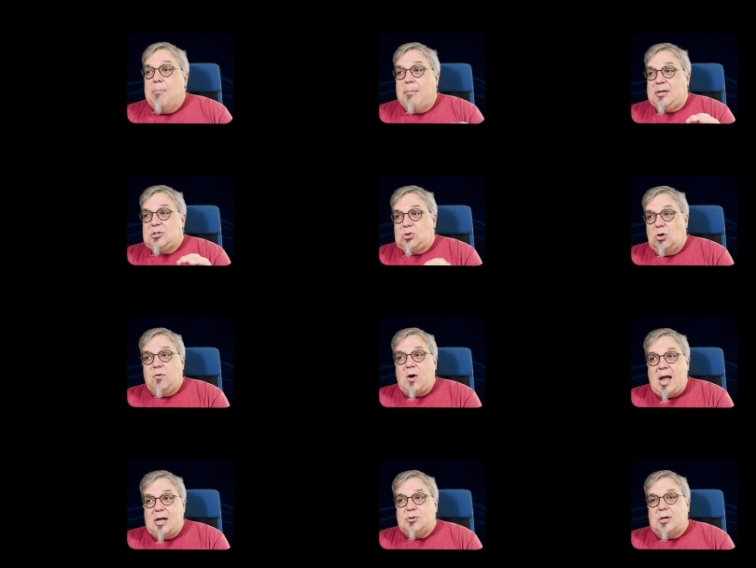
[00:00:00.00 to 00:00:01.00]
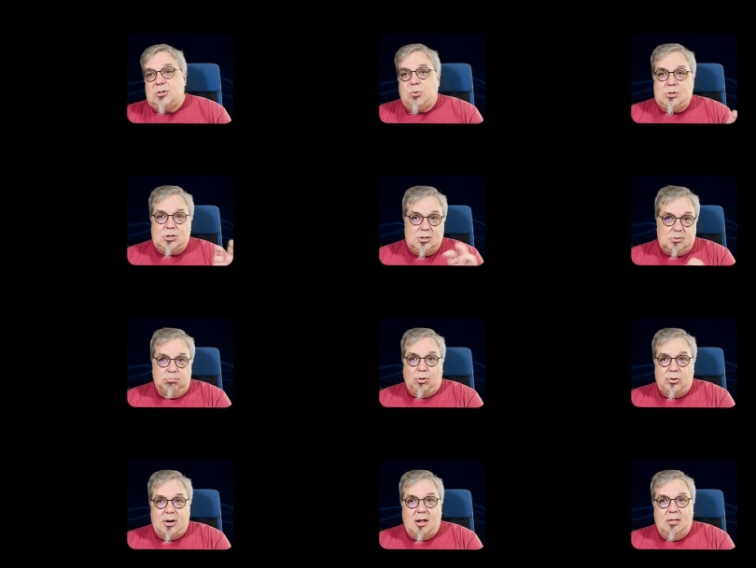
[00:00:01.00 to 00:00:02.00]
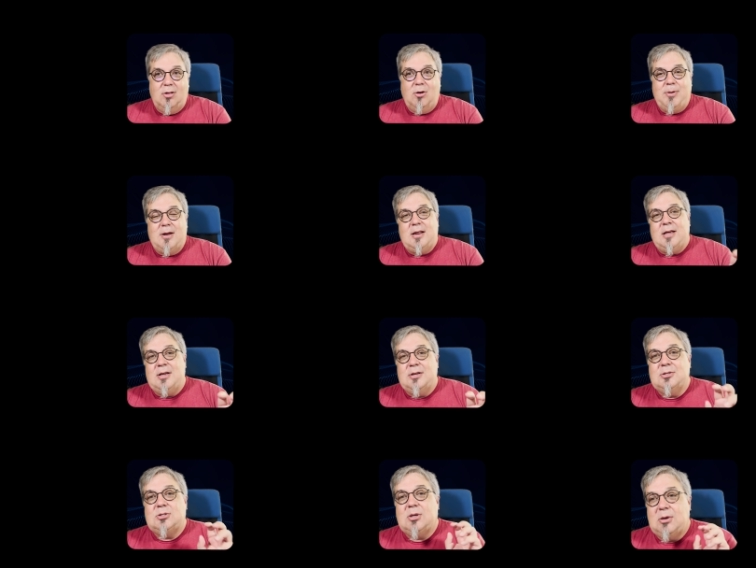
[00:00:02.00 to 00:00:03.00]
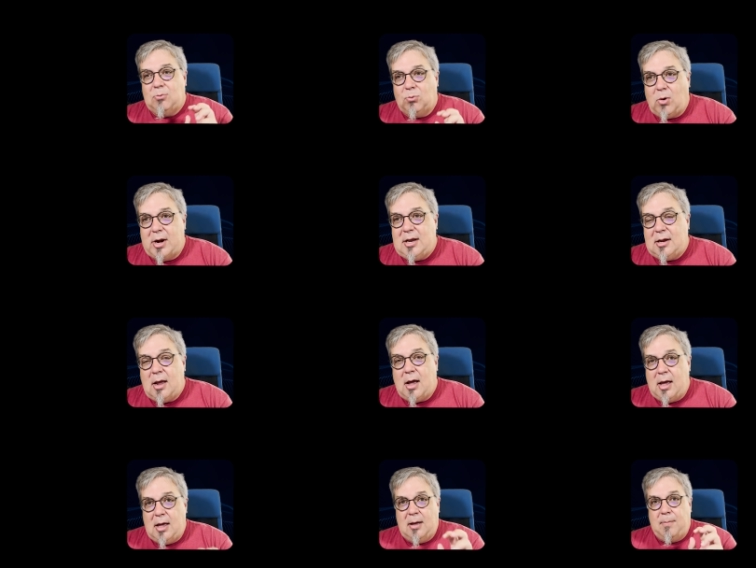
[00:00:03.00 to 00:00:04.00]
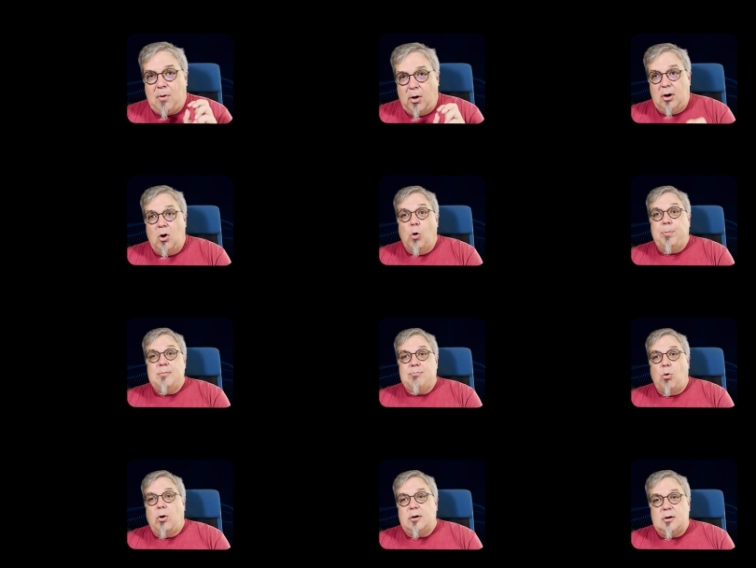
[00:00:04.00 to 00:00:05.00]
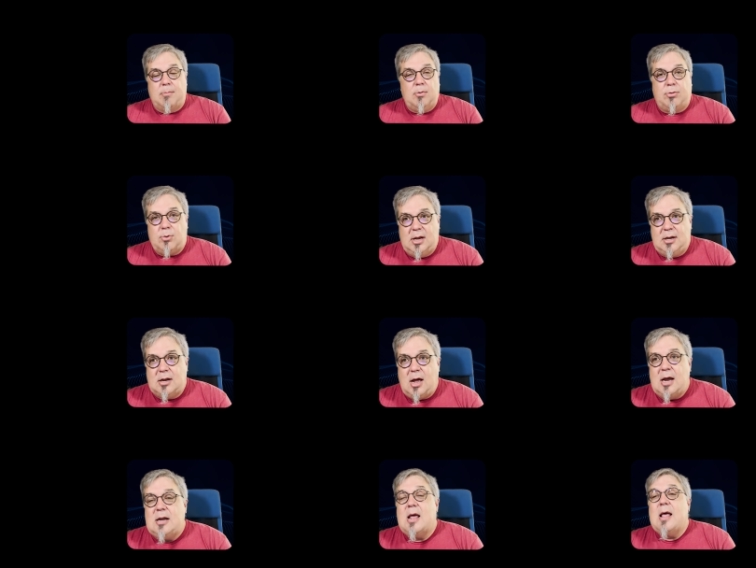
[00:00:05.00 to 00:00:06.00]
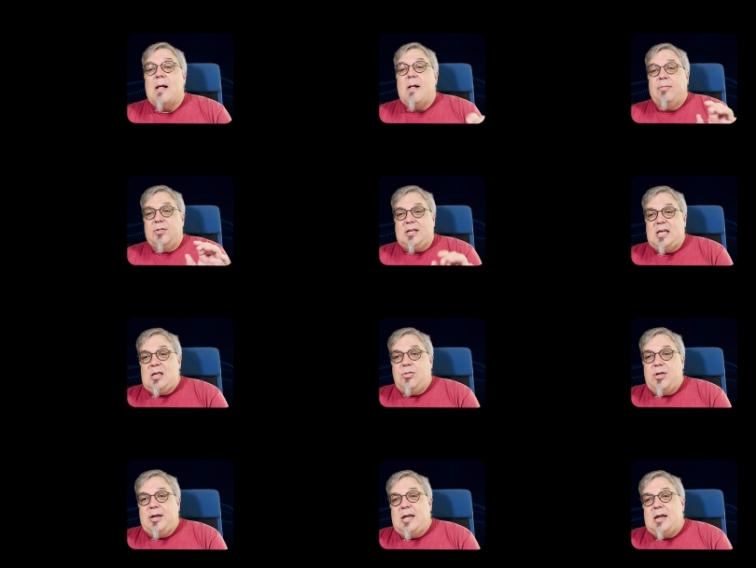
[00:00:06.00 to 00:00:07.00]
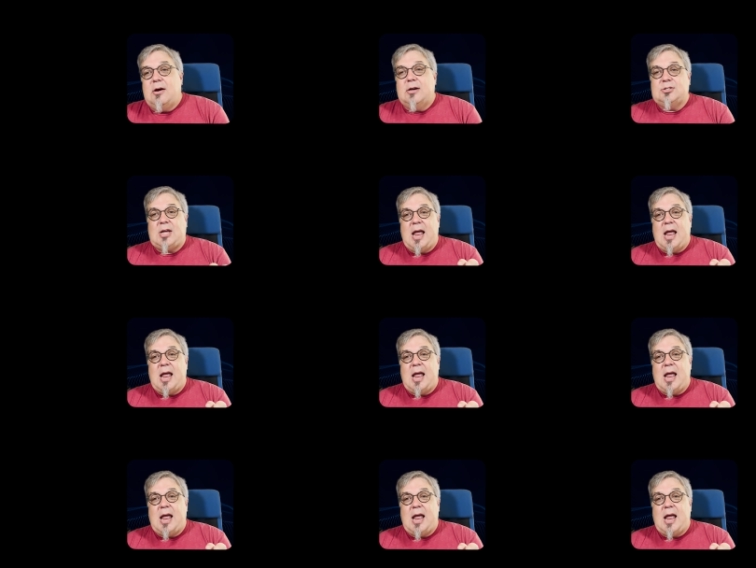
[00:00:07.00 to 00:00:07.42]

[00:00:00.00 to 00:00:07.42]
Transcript: My server address, which is blurred out a little bit, is running uh, on an open port, number 389. The key thing here is